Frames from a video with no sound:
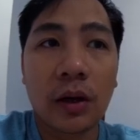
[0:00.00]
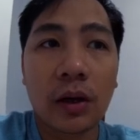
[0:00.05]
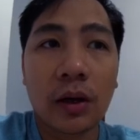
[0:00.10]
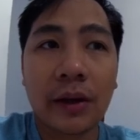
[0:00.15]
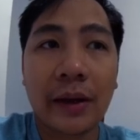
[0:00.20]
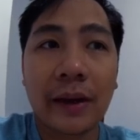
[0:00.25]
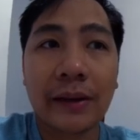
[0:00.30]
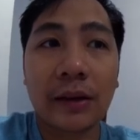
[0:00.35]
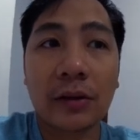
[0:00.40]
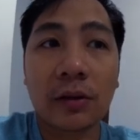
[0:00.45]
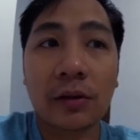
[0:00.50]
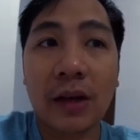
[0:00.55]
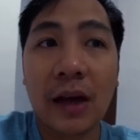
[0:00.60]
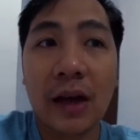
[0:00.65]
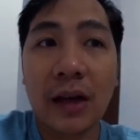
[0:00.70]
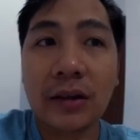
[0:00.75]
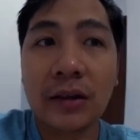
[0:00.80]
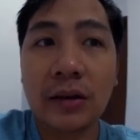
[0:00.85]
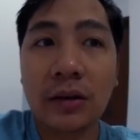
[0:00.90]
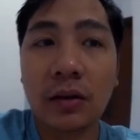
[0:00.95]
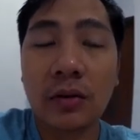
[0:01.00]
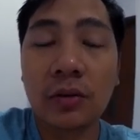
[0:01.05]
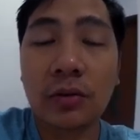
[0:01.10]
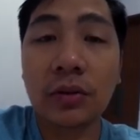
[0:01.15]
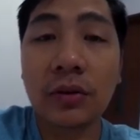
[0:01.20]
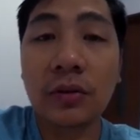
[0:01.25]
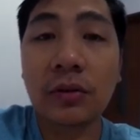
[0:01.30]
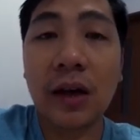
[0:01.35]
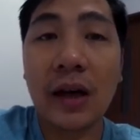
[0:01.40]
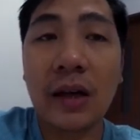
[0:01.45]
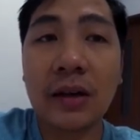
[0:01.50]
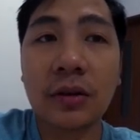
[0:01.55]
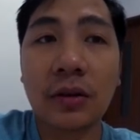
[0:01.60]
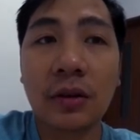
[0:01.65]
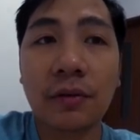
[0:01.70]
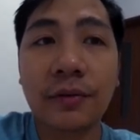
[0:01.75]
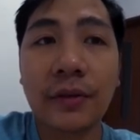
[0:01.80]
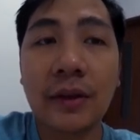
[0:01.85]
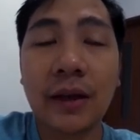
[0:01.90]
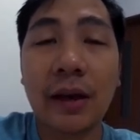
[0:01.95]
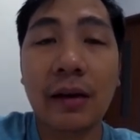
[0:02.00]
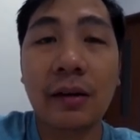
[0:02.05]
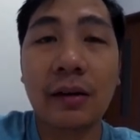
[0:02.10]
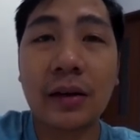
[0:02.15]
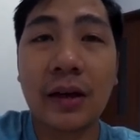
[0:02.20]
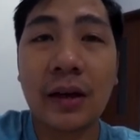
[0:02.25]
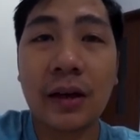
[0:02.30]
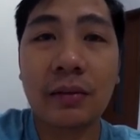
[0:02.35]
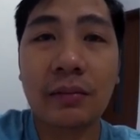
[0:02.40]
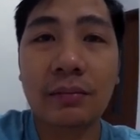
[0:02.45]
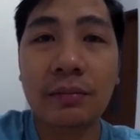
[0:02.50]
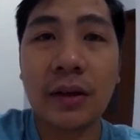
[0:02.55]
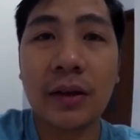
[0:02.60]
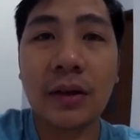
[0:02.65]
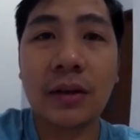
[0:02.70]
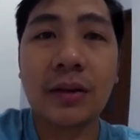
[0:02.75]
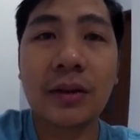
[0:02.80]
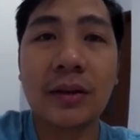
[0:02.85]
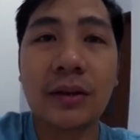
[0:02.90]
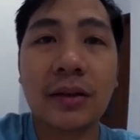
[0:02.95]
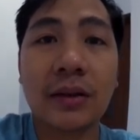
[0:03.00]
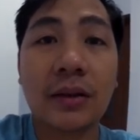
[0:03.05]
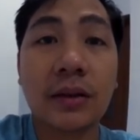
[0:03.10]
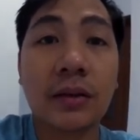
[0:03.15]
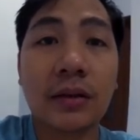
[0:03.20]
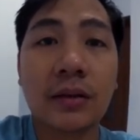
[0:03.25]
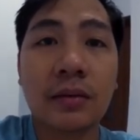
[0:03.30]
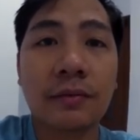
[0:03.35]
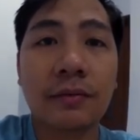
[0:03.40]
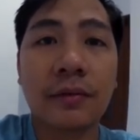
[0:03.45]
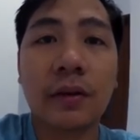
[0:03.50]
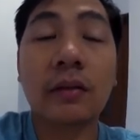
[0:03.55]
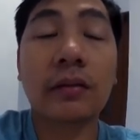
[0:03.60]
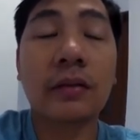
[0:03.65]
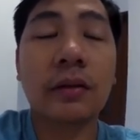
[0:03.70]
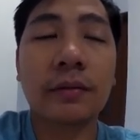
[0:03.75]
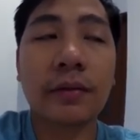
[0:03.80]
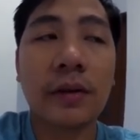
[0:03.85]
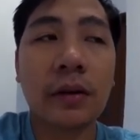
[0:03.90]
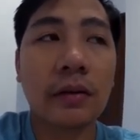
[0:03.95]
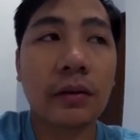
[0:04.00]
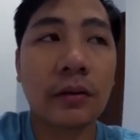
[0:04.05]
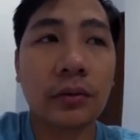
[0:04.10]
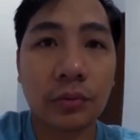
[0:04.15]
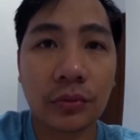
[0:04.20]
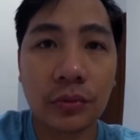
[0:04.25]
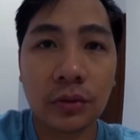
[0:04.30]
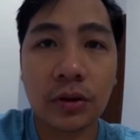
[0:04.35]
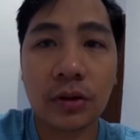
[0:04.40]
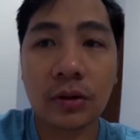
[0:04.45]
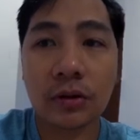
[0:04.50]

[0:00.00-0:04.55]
get a good grasp of the area, because it's very, very huge.